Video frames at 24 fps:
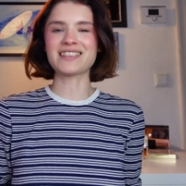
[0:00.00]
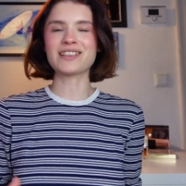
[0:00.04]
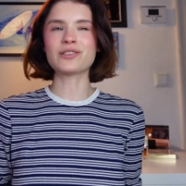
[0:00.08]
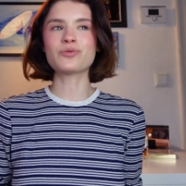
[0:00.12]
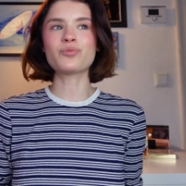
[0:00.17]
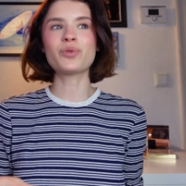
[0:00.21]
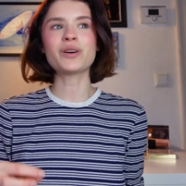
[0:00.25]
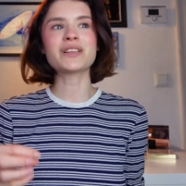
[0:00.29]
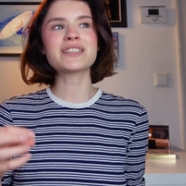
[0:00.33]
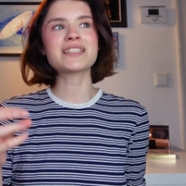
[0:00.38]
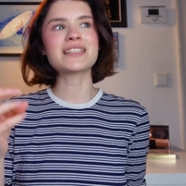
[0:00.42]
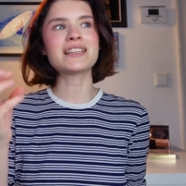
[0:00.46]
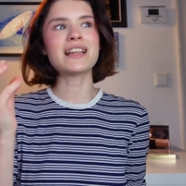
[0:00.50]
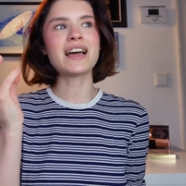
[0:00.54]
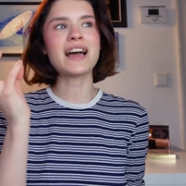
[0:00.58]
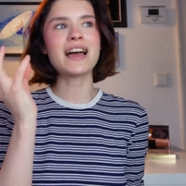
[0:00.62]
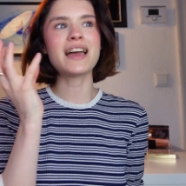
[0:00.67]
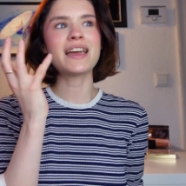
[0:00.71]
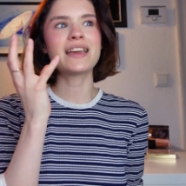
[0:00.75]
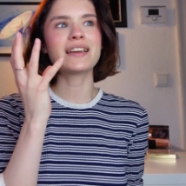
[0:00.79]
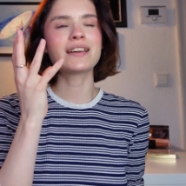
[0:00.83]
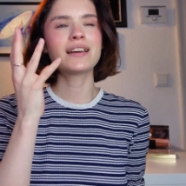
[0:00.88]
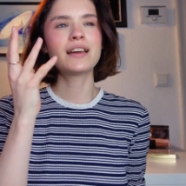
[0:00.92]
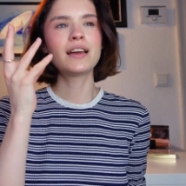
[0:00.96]
It was
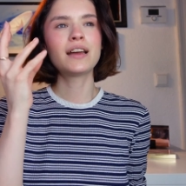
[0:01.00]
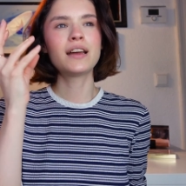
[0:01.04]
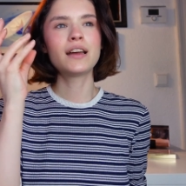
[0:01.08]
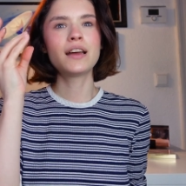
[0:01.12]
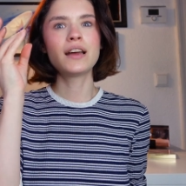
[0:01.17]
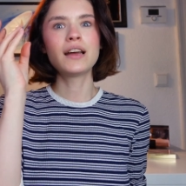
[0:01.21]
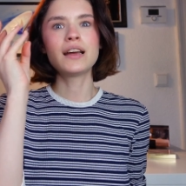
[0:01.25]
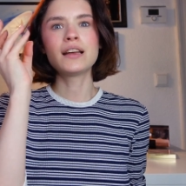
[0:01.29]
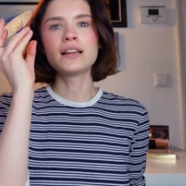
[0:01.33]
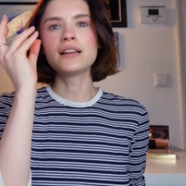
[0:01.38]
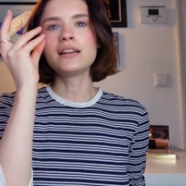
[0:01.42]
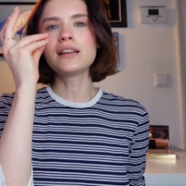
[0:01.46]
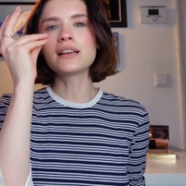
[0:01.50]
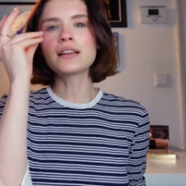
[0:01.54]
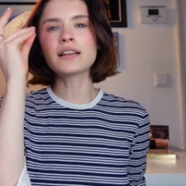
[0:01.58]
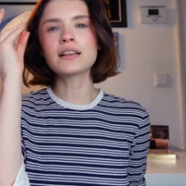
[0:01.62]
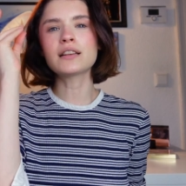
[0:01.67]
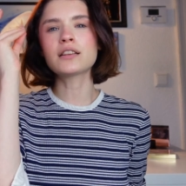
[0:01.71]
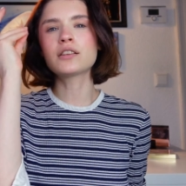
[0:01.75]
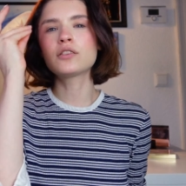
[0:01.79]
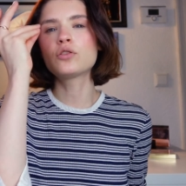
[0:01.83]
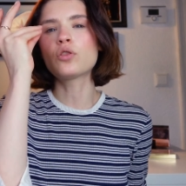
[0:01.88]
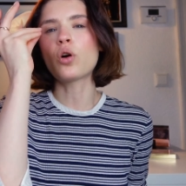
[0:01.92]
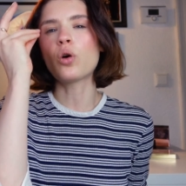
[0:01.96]
like little
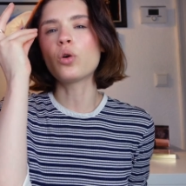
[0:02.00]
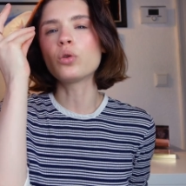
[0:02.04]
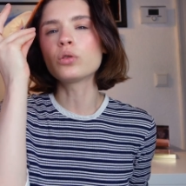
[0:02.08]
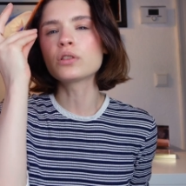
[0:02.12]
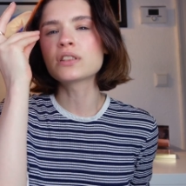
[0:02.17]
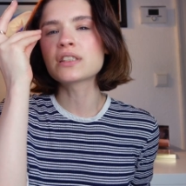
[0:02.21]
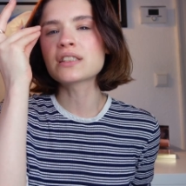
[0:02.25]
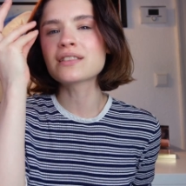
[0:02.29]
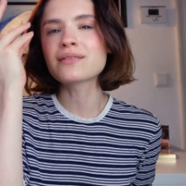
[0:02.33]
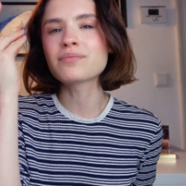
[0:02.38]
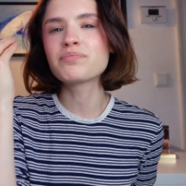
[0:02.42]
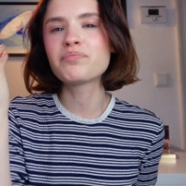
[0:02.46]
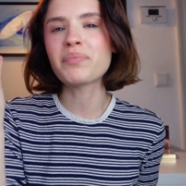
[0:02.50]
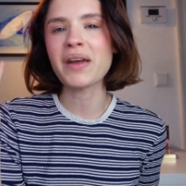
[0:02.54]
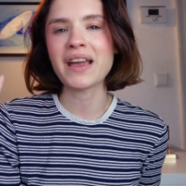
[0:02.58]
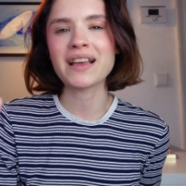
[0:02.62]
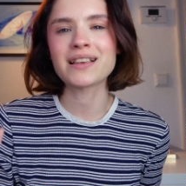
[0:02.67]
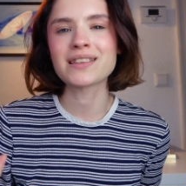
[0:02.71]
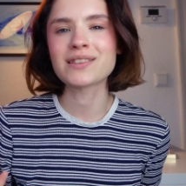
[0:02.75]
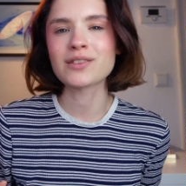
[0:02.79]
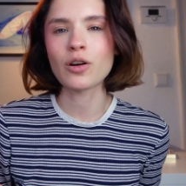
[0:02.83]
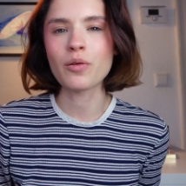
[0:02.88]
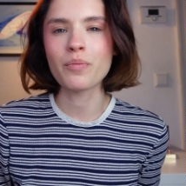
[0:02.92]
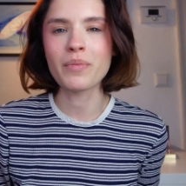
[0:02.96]
gold
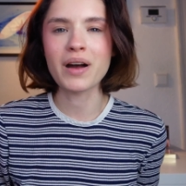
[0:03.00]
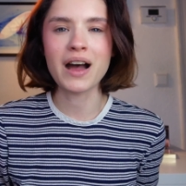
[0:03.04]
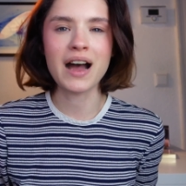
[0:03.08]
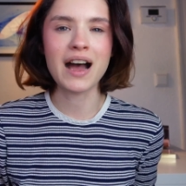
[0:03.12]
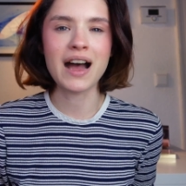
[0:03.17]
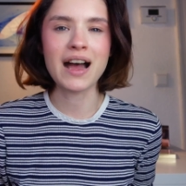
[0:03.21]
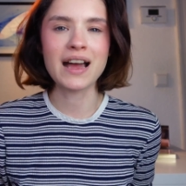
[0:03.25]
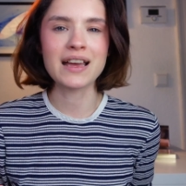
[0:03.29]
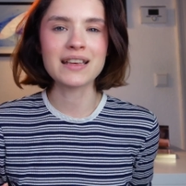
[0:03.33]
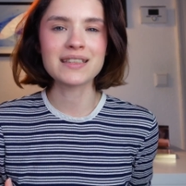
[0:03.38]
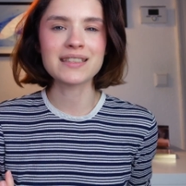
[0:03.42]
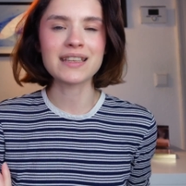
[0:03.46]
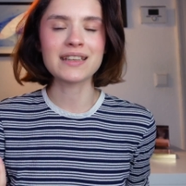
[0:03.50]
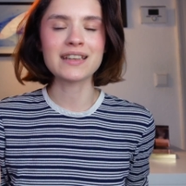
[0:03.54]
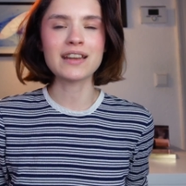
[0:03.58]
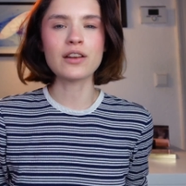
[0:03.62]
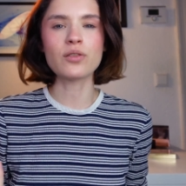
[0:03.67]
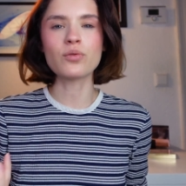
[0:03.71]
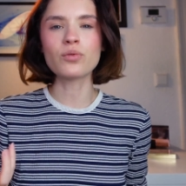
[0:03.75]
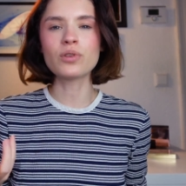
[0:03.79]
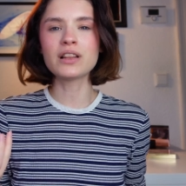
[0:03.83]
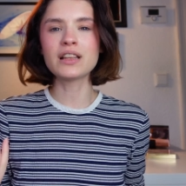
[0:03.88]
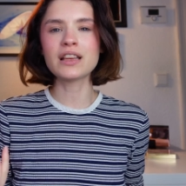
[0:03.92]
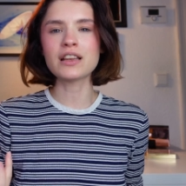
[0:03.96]
specks on my eyes and I
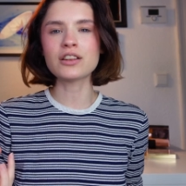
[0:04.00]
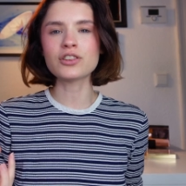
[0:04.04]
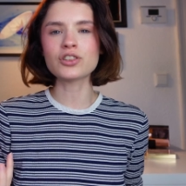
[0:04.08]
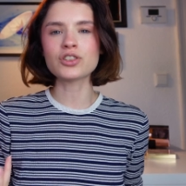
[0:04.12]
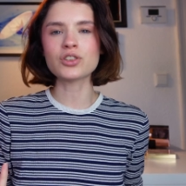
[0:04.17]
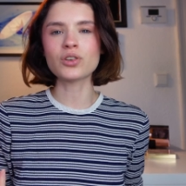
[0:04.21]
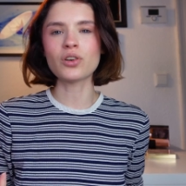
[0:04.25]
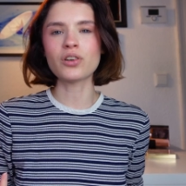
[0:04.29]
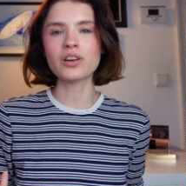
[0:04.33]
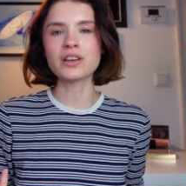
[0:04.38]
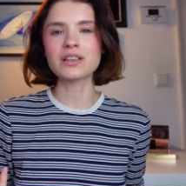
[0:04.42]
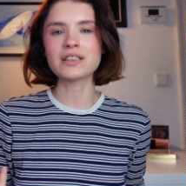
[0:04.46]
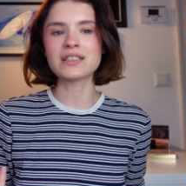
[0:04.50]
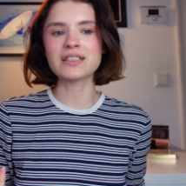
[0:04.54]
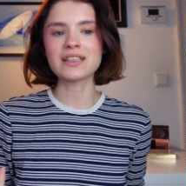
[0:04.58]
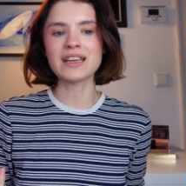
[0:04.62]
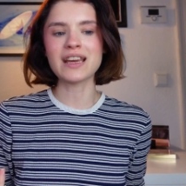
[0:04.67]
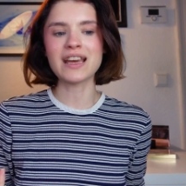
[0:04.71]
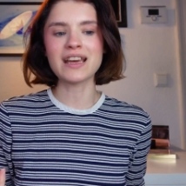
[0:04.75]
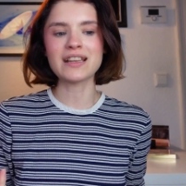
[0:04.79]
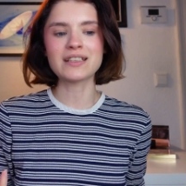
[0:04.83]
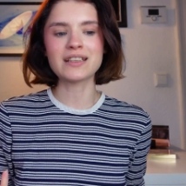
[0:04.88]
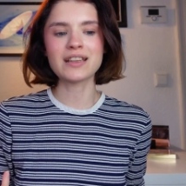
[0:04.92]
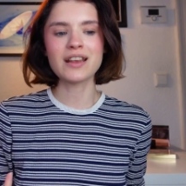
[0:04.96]
really enjoyed
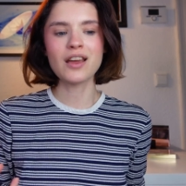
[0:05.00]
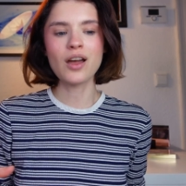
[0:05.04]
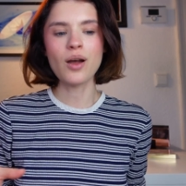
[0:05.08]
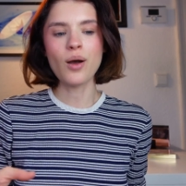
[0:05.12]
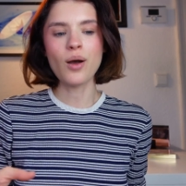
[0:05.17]
that